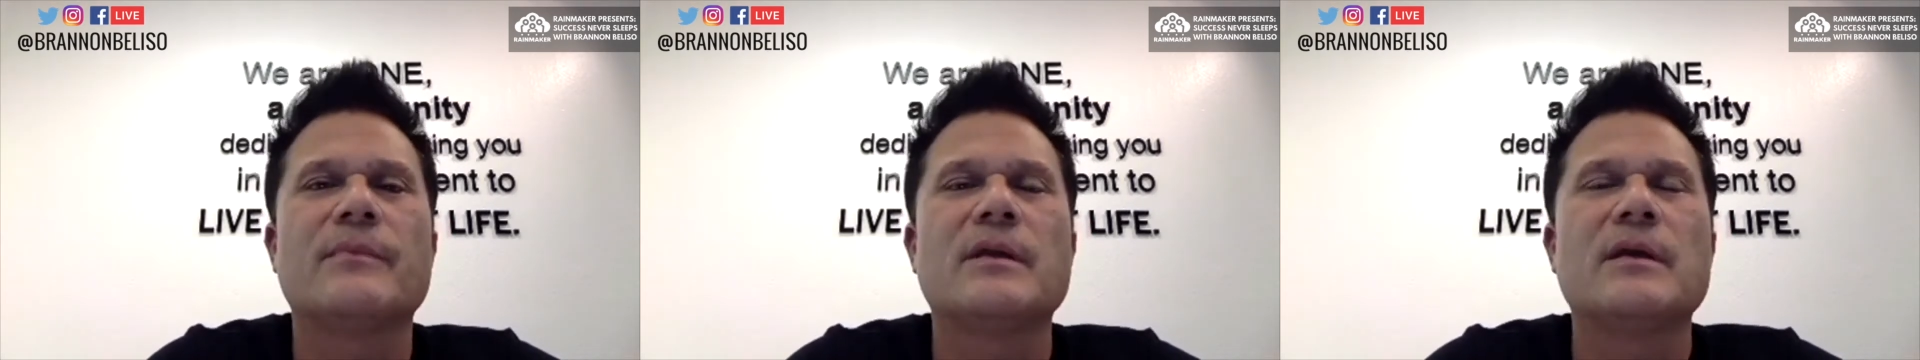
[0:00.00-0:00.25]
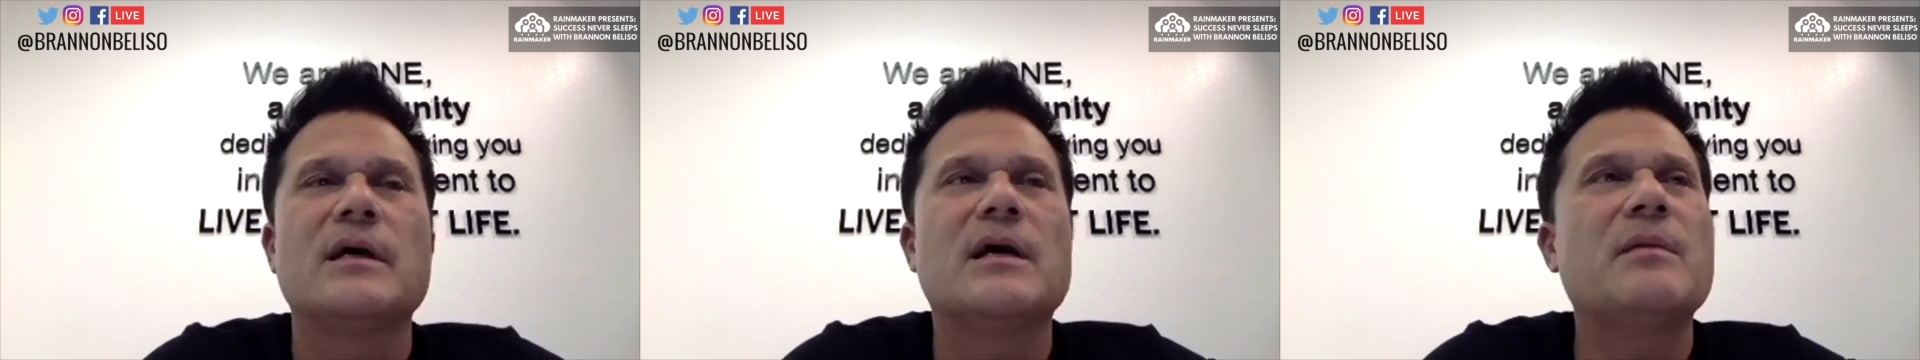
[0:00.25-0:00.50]

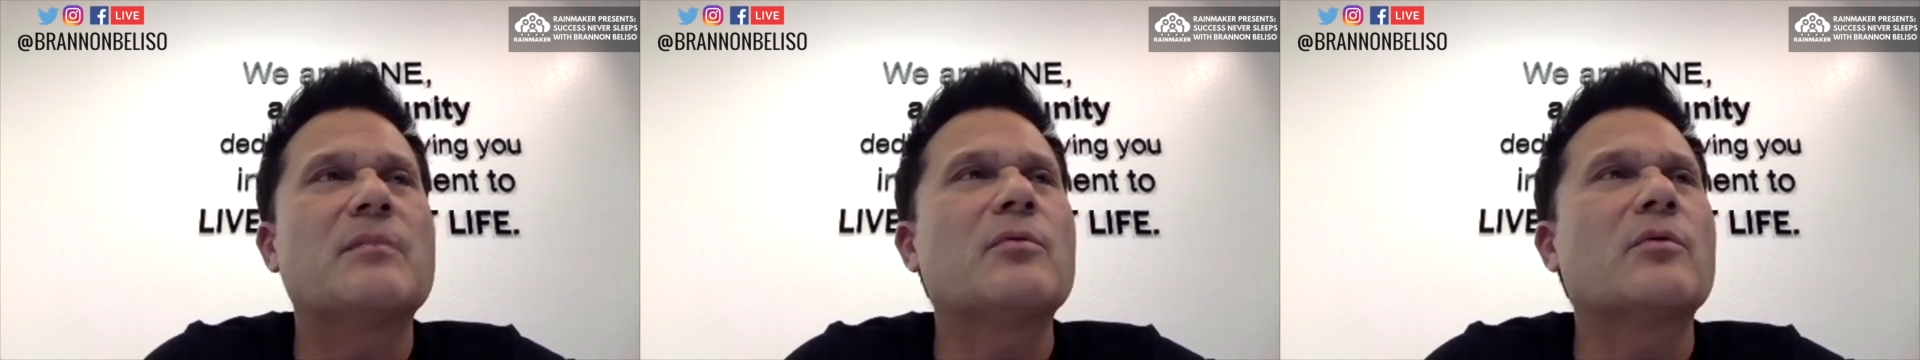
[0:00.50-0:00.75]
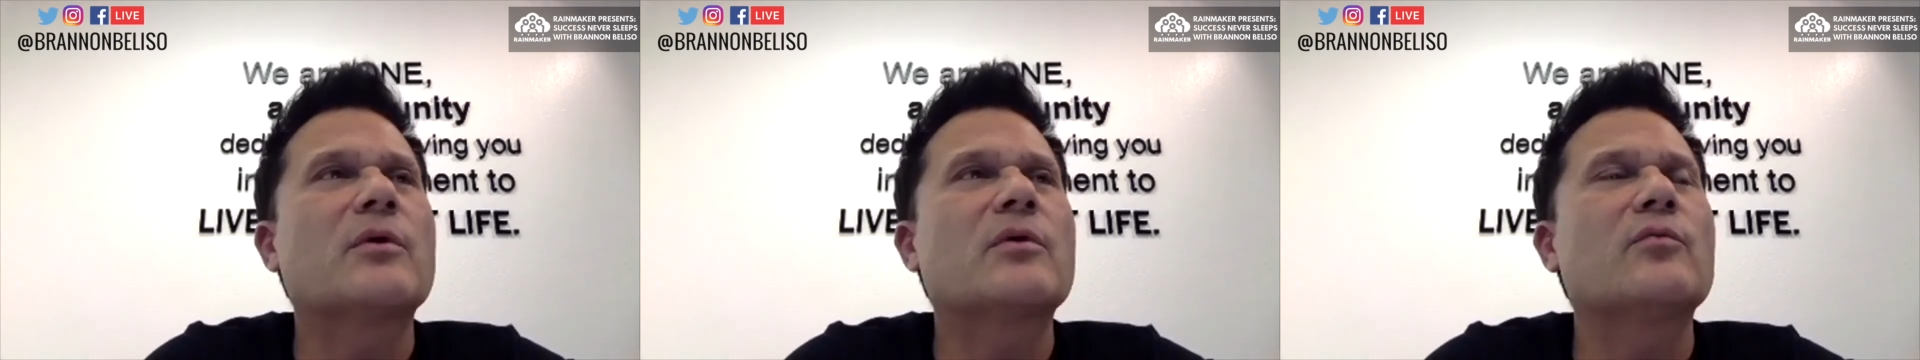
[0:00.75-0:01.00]
I remember
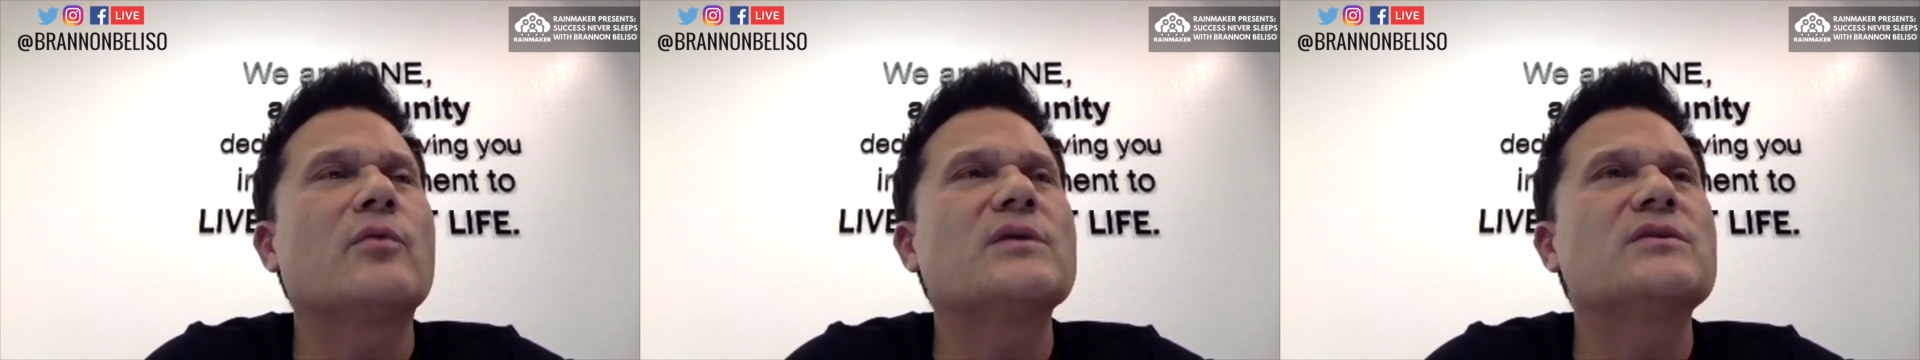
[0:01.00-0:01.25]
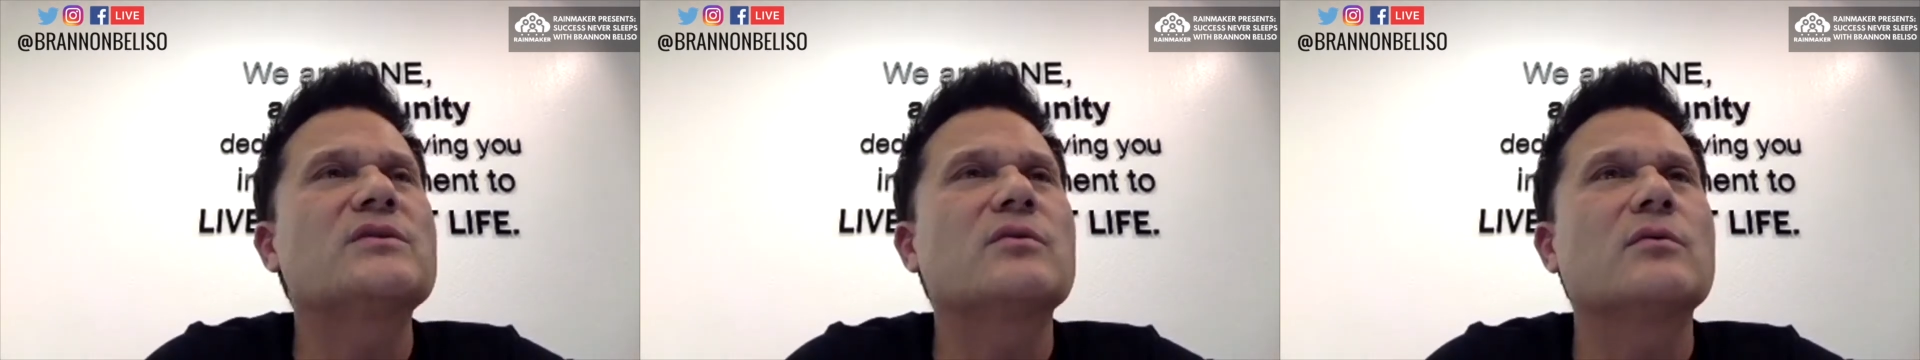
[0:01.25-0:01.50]
working one
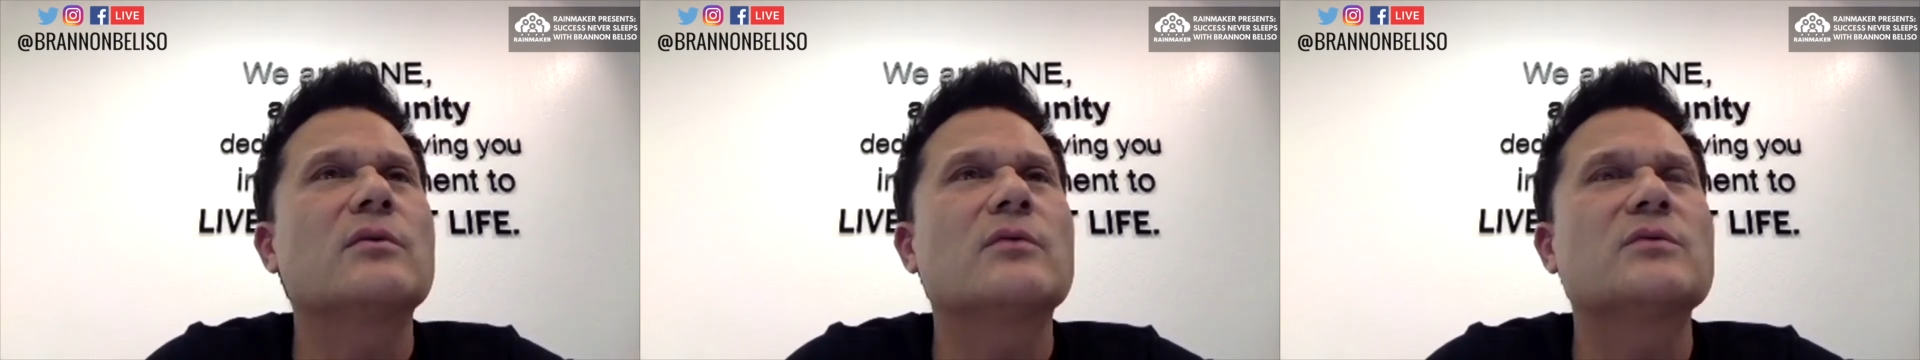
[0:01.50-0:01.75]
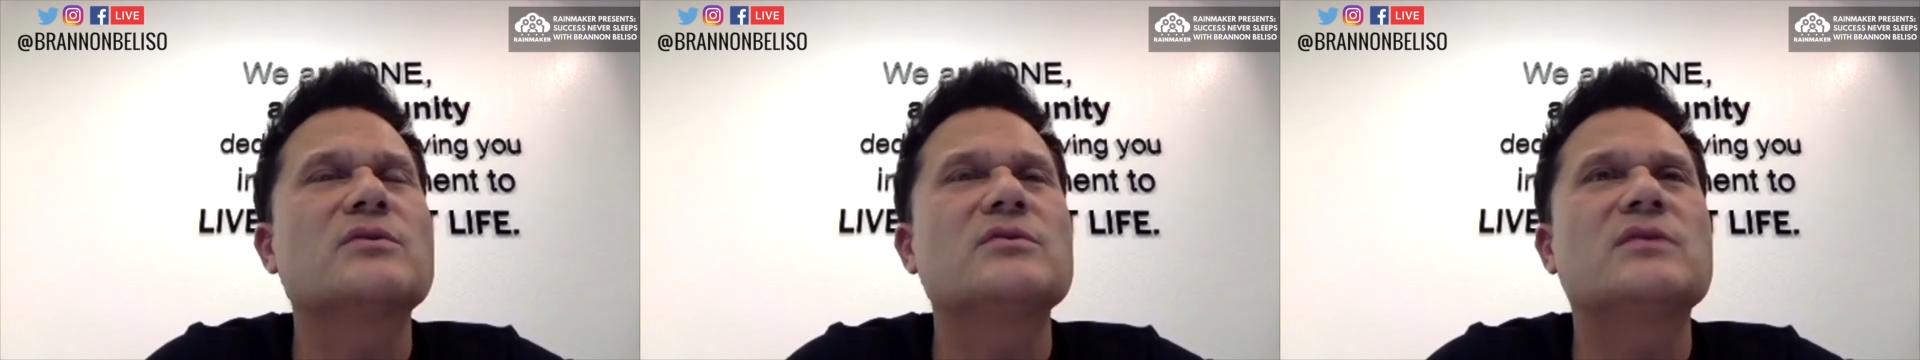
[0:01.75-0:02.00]
school and it
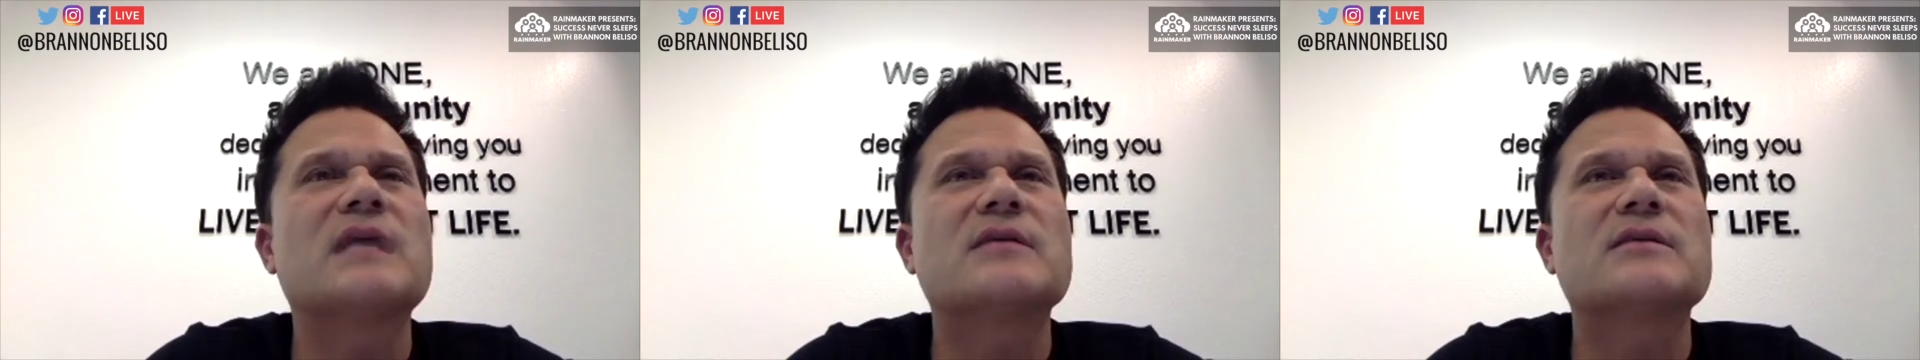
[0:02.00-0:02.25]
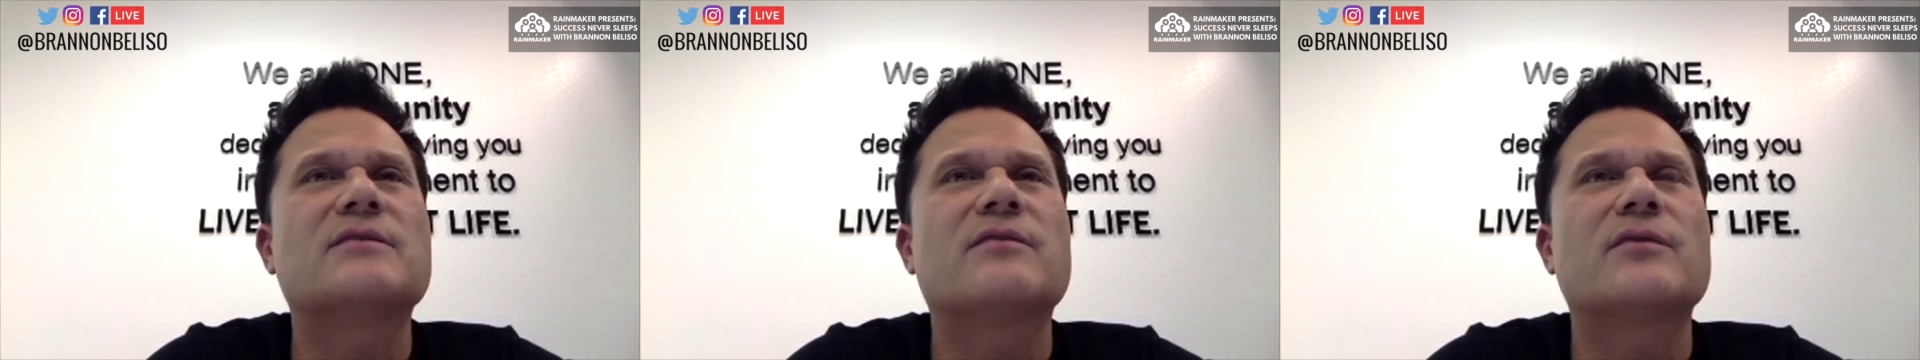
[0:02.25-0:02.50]
was
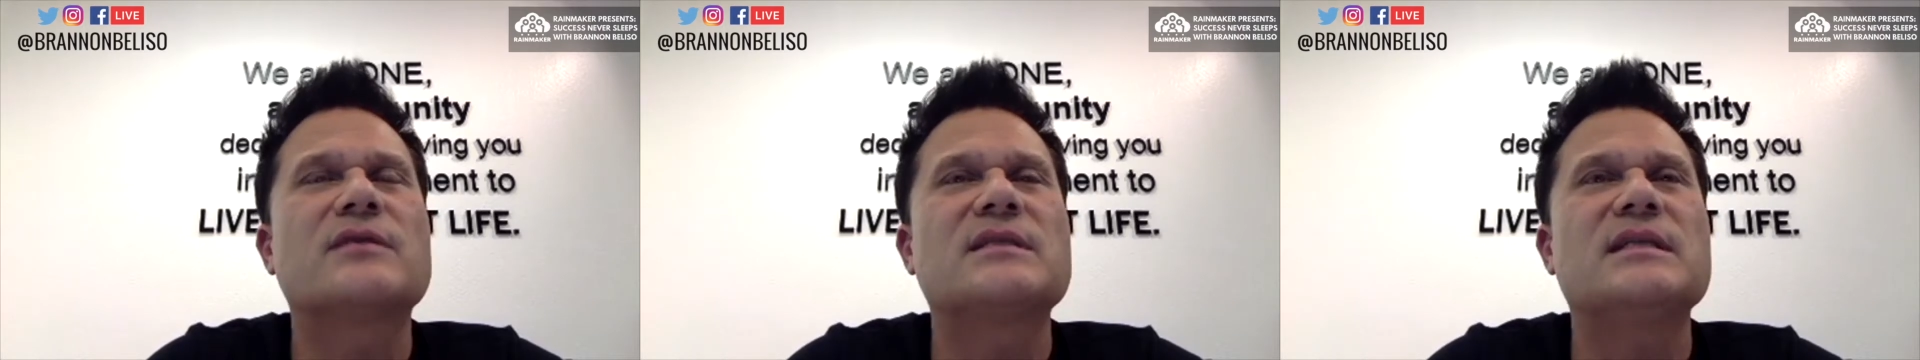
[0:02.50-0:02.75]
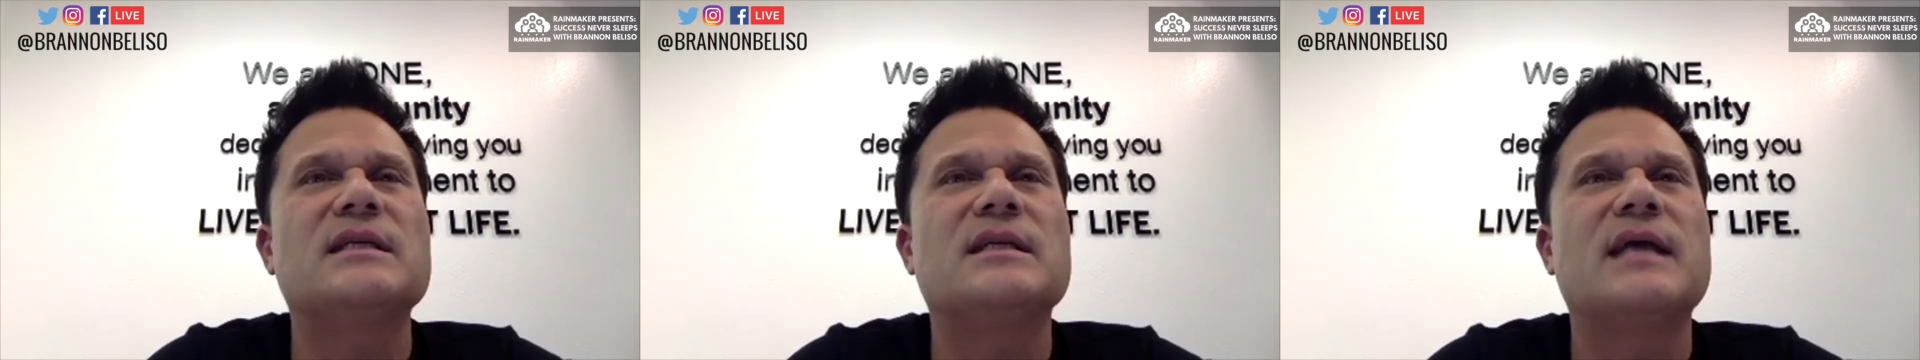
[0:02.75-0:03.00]

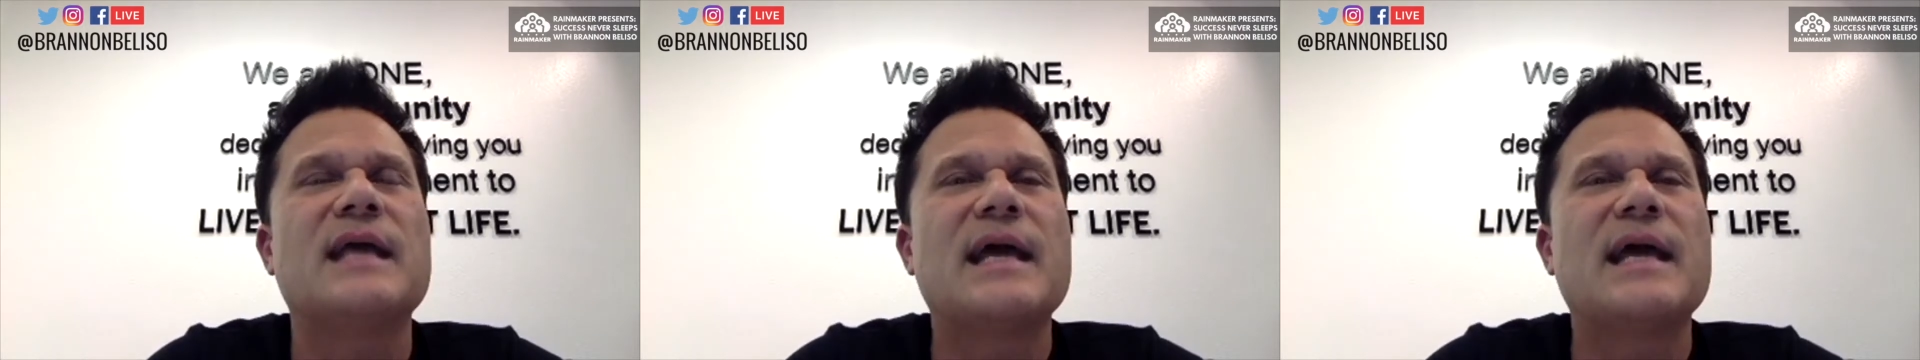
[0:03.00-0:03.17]
2014